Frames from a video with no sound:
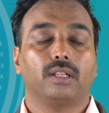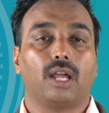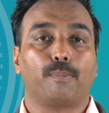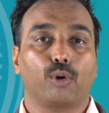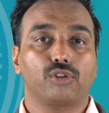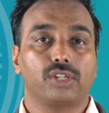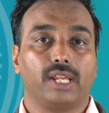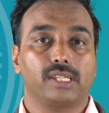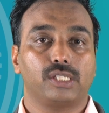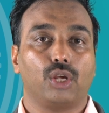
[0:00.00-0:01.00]
The approach
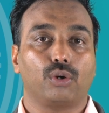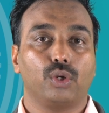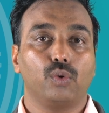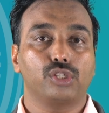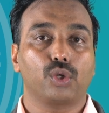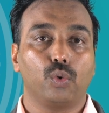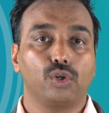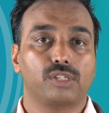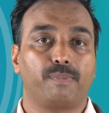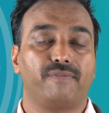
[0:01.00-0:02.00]
is you have to use
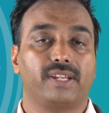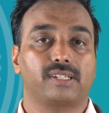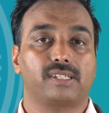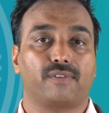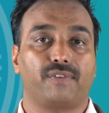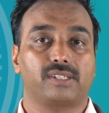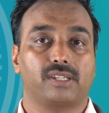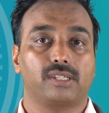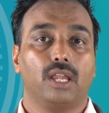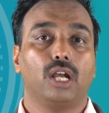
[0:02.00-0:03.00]
roots, prefixes,
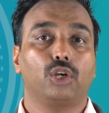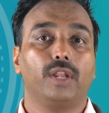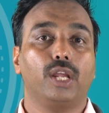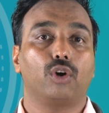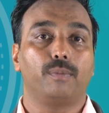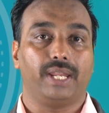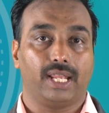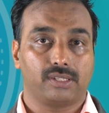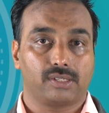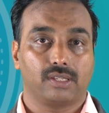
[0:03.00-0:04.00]
suffixes to decode
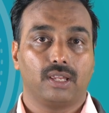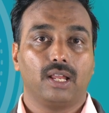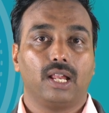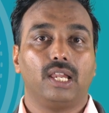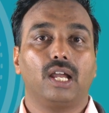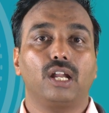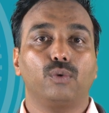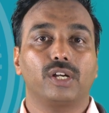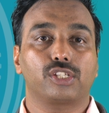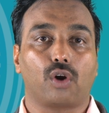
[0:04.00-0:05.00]
meanings. Learn
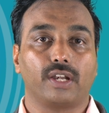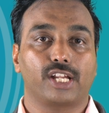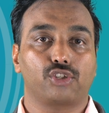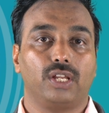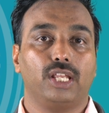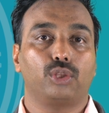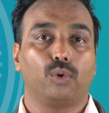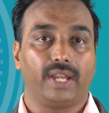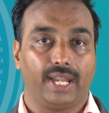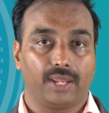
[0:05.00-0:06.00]
words contextually
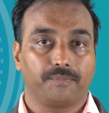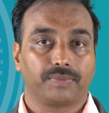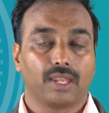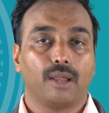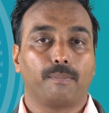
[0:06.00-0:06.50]
through reading.